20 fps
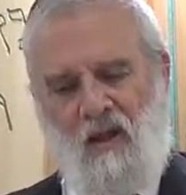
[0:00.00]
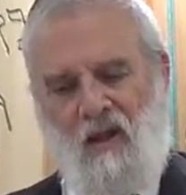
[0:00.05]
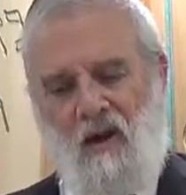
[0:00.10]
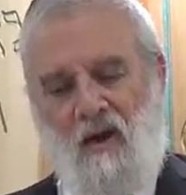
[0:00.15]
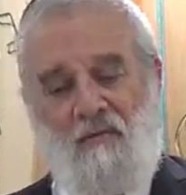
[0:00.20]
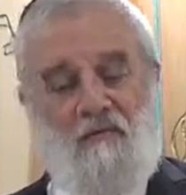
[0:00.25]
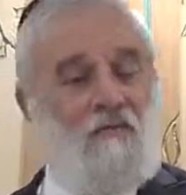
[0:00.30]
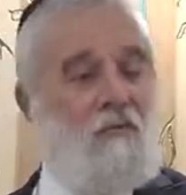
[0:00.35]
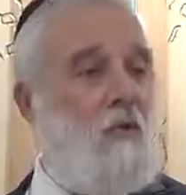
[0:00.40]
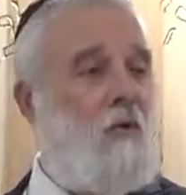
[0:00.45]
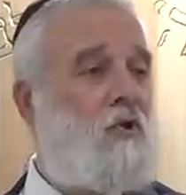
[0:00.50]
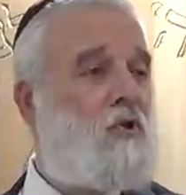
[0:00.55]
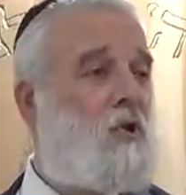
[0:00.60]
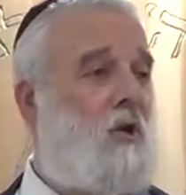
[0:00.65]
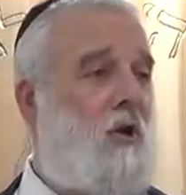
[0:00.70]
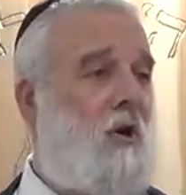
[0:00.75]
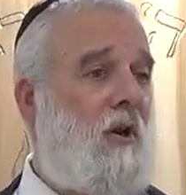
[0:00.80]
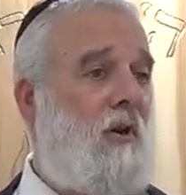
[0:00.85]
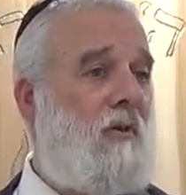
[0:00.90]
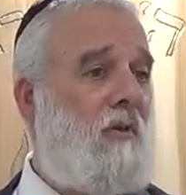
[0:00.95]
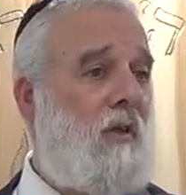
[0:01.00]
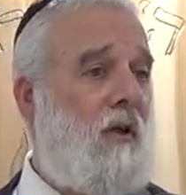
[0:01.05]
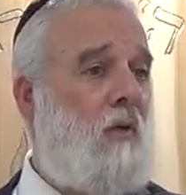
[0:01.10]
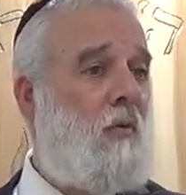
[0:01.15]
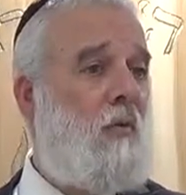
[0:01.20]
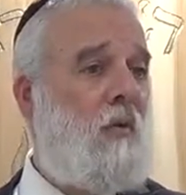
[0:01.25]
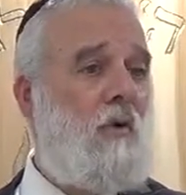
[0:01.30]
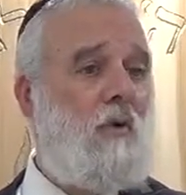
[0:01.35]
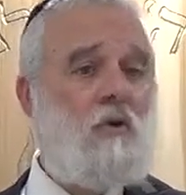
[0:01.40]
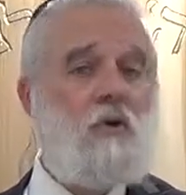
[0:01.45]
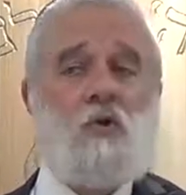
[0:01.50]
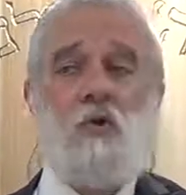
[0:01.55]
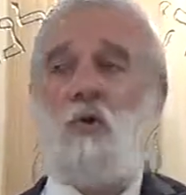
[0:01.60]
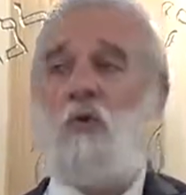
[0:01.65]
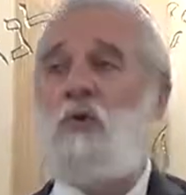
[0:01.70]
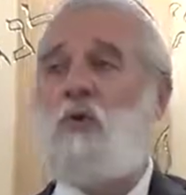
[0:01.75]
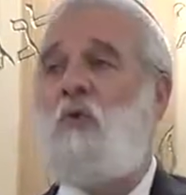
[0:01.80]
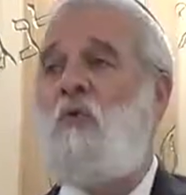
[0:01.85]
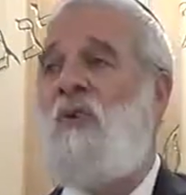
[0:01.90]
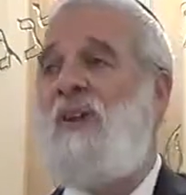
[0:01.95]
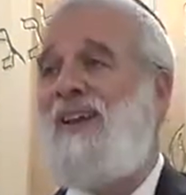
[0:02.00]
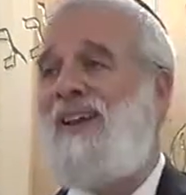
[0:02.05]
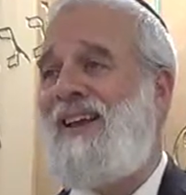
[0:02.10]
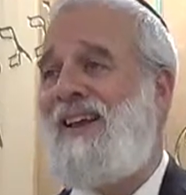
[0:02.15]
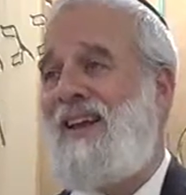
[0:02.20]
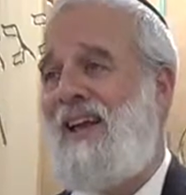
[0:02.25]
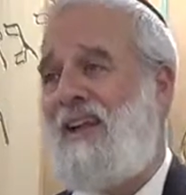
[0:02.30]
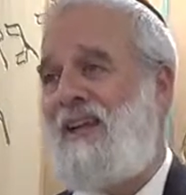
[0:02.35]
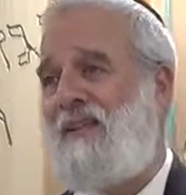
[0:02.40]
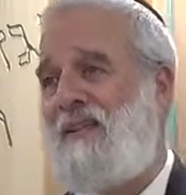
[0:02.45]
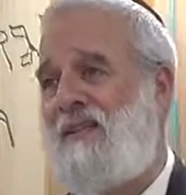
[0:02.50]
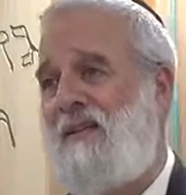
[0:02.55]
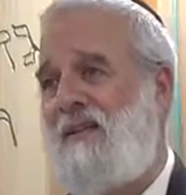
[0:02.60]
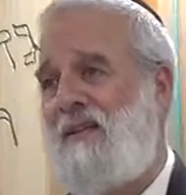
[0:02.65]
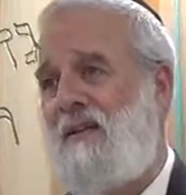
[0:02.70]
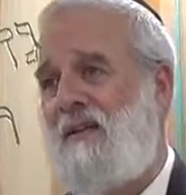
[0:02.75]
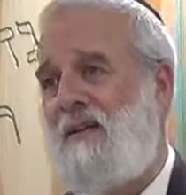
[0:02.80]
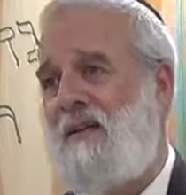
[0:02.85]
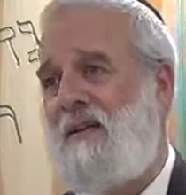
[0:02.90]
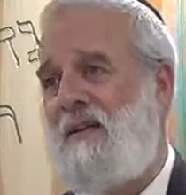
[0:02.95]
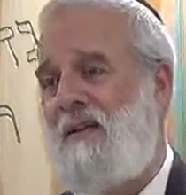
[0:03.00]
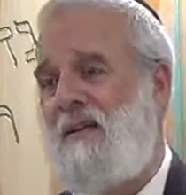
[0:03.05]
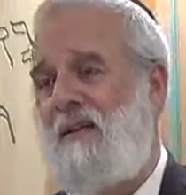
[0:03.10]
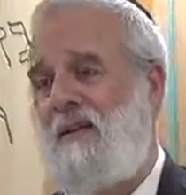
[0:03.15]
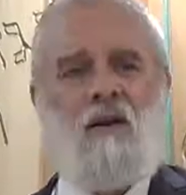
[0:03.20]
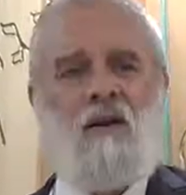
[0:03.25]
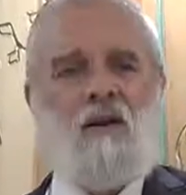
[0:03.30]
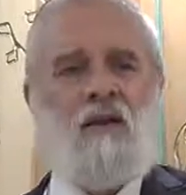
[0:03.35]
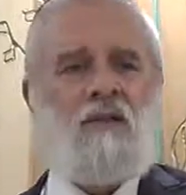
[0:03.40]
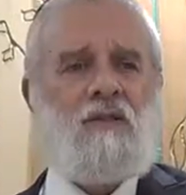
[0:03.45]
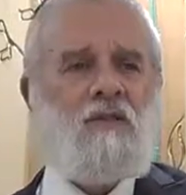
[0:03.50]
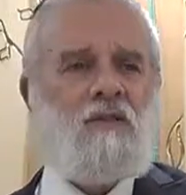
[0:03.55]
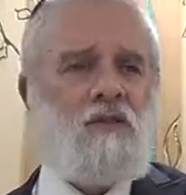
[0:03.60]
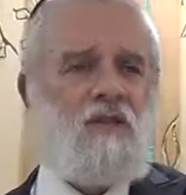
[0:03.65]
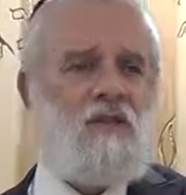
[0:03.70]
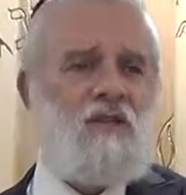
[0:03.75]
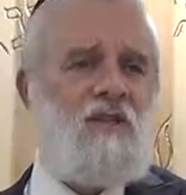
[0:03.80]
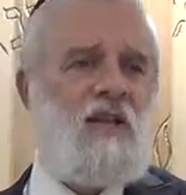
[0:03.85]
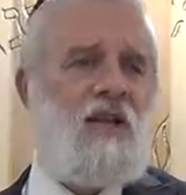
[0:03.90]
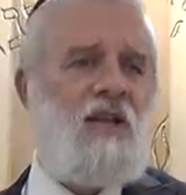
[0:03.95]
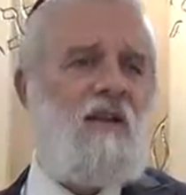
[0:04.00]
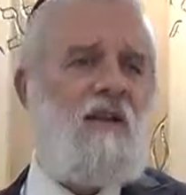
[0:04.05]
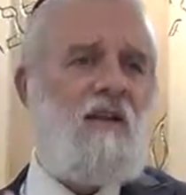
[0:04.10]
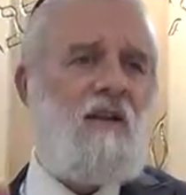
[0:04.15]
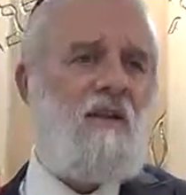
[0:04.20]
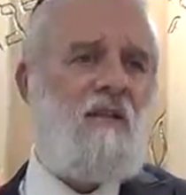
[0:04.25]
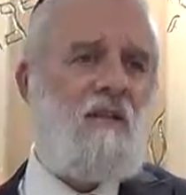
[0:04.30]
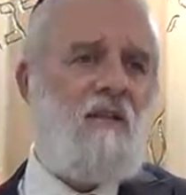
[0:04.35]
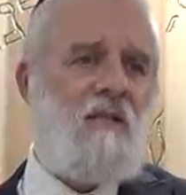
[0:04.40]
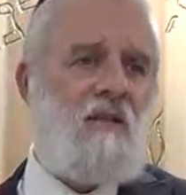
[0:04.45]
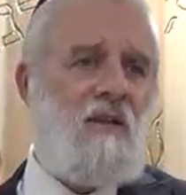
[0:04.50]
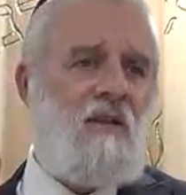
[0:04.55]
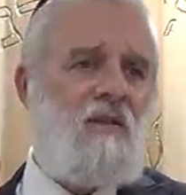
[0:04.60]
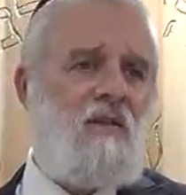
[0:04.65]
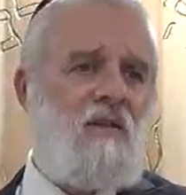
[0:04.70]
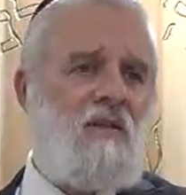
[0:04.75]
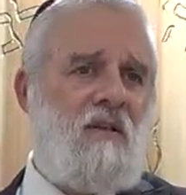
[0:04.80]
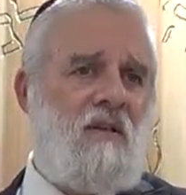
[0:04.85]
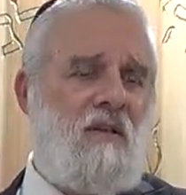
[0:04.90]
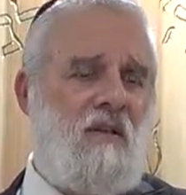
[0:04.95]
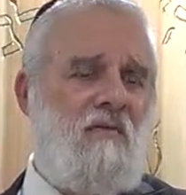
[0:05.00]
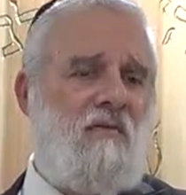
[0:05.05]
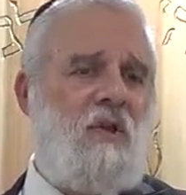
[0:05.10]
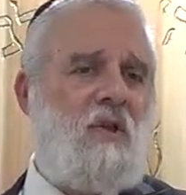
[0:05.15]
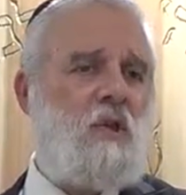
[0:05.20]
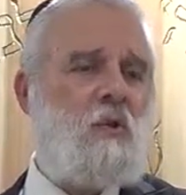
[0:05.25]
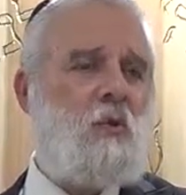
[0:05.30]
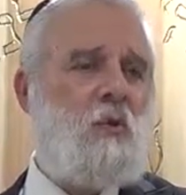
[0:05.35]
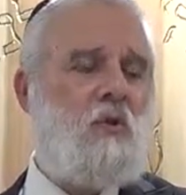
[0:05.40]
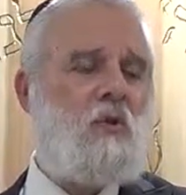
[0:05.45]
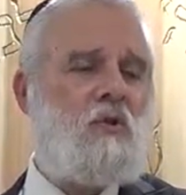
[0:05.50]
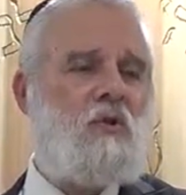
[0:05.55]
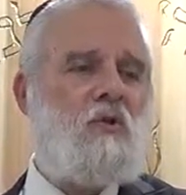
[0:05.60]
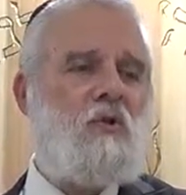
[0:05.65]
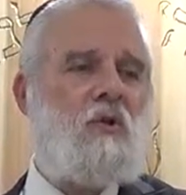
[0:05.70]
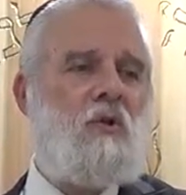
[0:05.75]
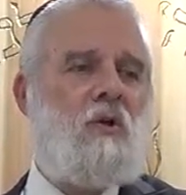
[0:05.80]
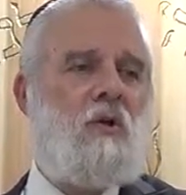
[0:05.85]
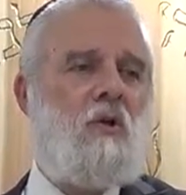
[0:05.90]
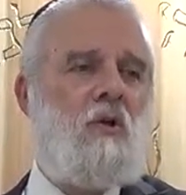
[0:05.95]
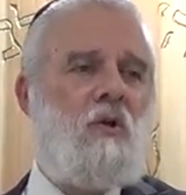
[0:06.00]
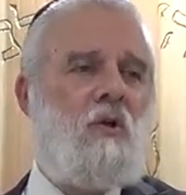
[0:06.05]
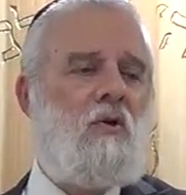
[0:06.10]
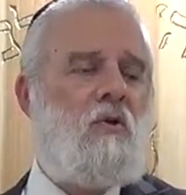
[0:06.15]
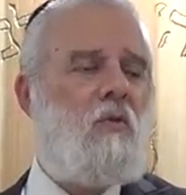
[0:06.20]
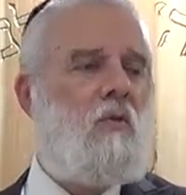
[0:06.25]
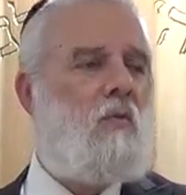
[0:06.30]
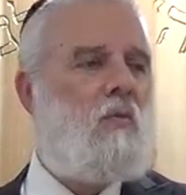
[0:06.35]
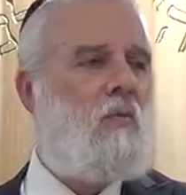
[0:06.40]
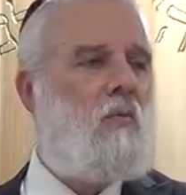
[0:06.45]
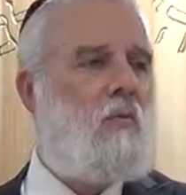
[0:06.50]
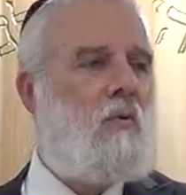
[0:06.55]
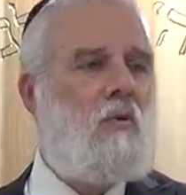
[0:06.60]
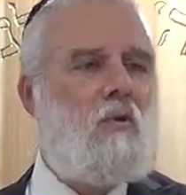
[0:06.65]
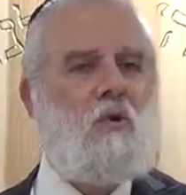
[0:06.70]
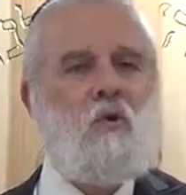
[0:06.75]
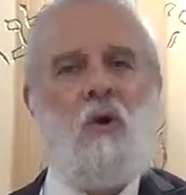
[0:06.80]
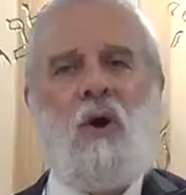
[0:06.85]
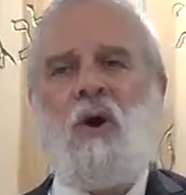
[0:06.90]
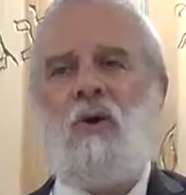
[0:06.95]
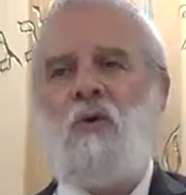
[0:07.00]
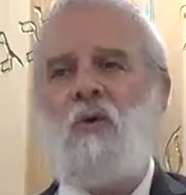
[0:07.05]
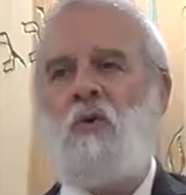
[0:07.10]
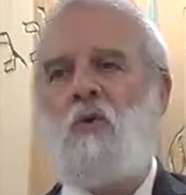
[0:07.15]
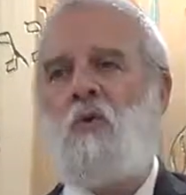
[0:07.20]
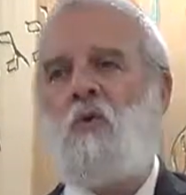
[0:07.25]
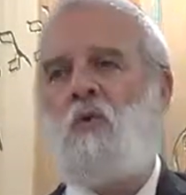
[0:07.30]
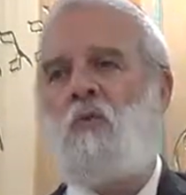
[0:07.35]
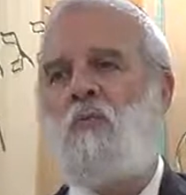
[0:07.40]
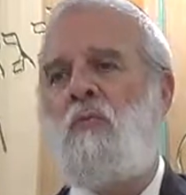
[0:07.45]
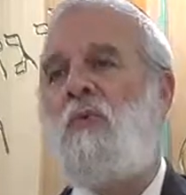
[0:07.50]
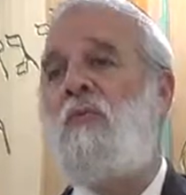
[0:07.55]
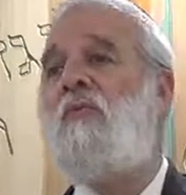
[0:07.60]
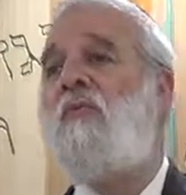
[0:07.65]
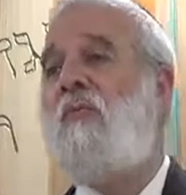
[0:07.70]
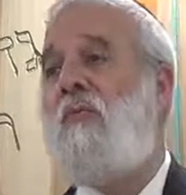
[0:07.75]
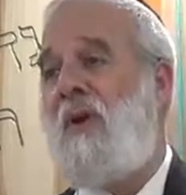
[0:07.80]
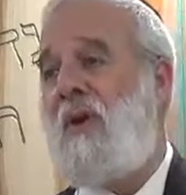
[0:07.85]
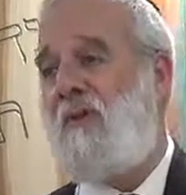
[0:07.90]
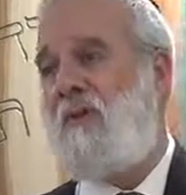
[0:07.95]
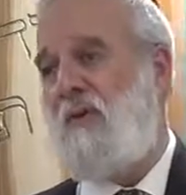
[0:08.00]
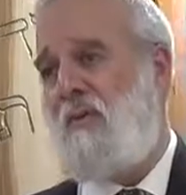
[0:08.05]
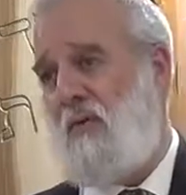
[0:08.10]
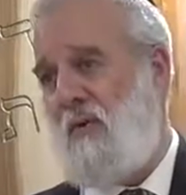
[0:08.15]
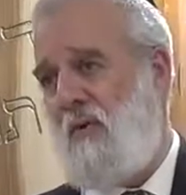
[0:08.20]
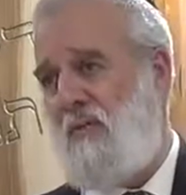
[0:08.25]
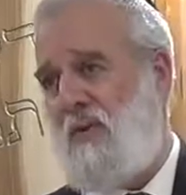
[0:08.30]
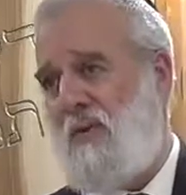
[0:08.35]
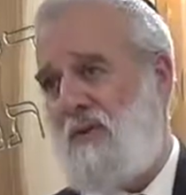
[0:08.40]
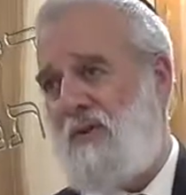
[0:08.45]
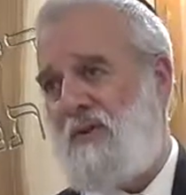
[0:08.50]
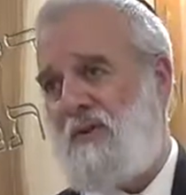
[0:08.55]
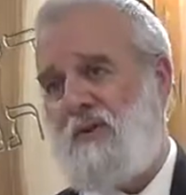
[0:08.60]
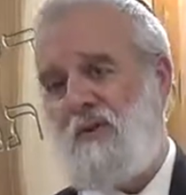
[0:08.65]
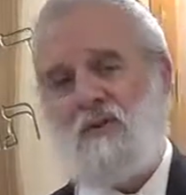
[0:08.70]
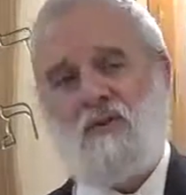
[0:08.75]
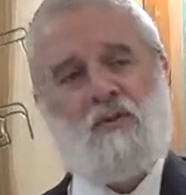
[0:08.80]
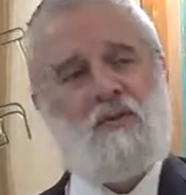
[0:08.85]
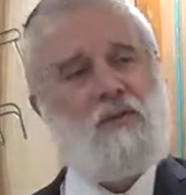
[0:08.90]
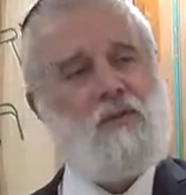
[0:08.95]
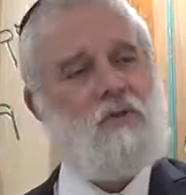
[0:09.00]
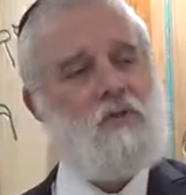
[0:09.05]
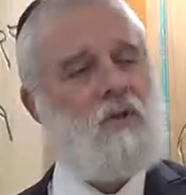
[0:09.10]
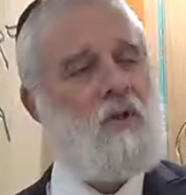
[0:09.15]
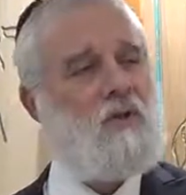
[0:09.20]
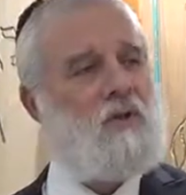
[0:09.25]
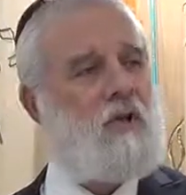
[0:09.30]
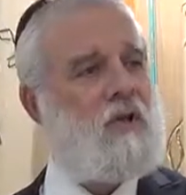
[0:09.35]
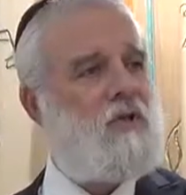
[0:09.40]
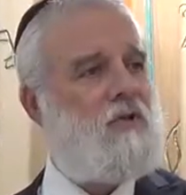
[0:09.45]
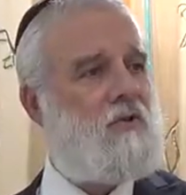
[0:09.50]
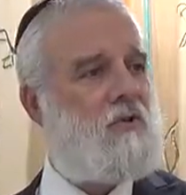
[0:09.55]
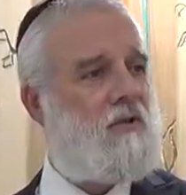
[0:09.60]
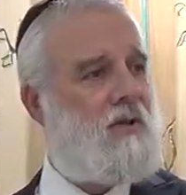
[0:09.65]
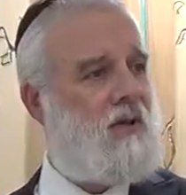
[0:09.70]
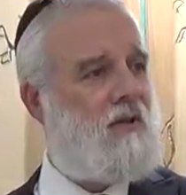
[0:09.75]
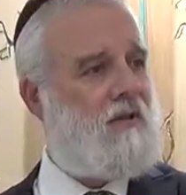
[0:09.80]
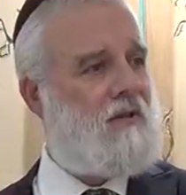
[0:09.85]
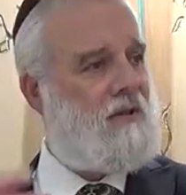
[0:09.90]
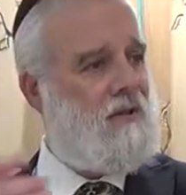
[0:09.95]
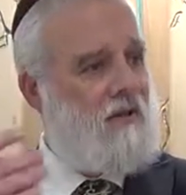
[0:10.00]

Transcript: Unfortunately, they were Jewish renegades. Let's just say that these individuals were trying to befriend the Romans so that they should get